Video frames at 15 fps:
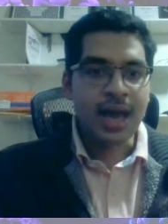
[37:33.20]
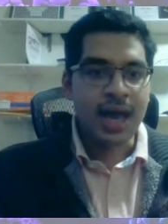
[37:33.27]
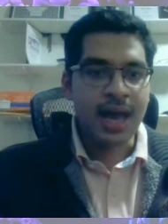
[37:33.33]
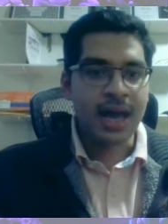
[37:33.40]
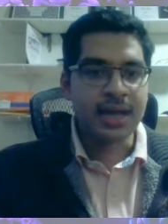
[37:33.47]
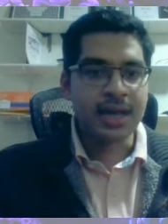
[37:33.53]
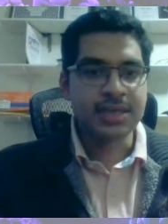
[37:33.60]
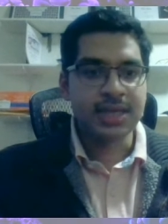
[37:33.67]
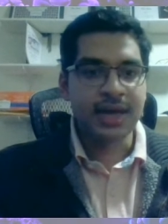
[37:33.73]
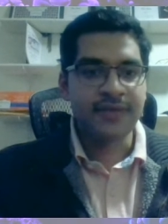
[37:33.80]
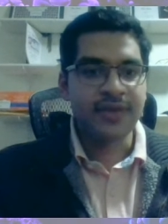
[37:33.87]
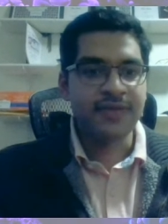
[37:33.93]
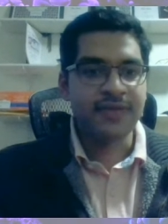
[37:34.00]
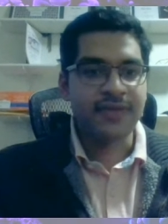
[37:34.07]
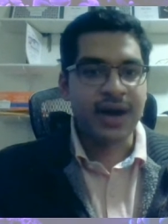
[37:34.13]
And
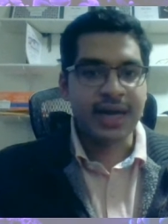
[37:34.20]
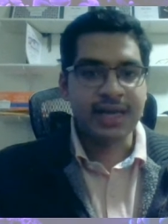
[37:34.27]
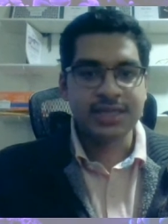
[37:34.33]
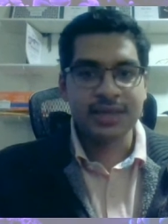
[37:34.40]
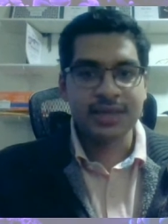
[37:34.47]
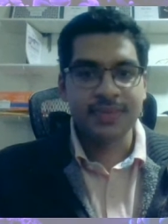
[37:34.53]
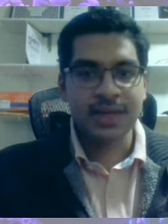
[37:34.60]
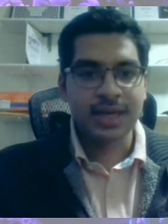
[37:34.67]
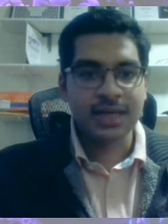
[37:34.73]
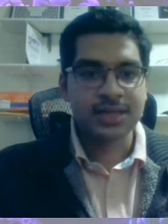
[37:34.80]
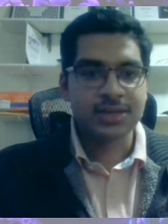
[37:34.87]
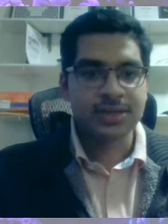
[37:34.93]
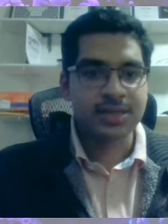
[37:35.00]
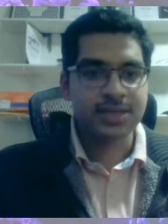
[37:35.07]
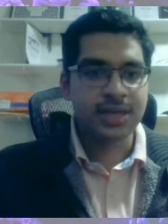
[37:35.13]
if you find something
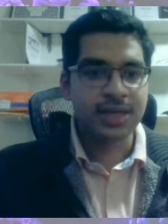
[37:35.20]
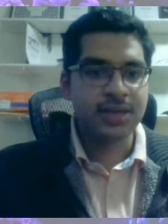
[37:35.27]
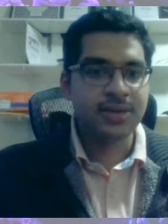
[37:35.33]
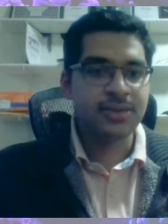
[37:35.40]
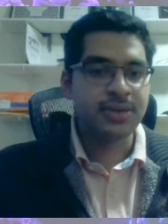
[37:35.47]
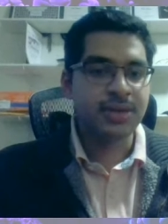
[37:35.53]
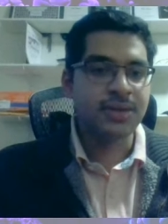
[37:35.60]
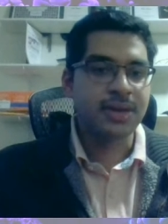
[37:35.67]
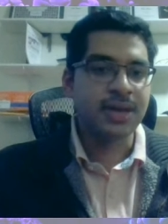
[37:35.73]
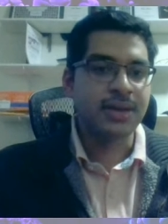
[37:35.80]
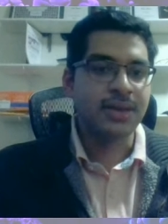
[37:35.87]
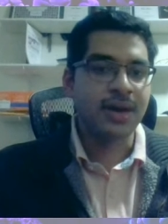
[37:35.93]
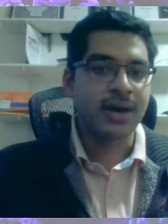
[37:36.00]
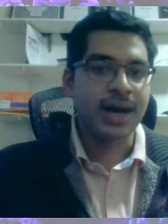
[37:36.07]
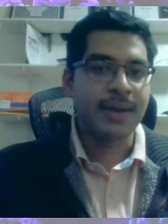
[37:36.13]
that's interesting to you, you
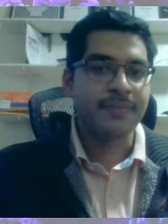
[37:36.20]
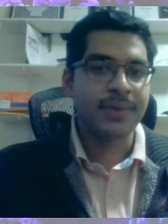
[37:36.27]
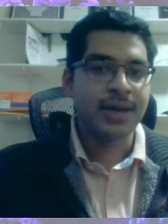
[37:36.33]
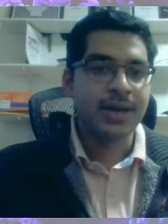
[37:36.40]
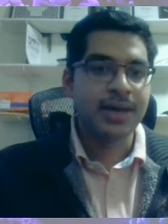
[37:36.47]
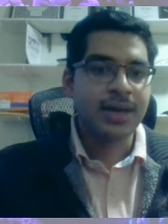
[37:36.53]
can look up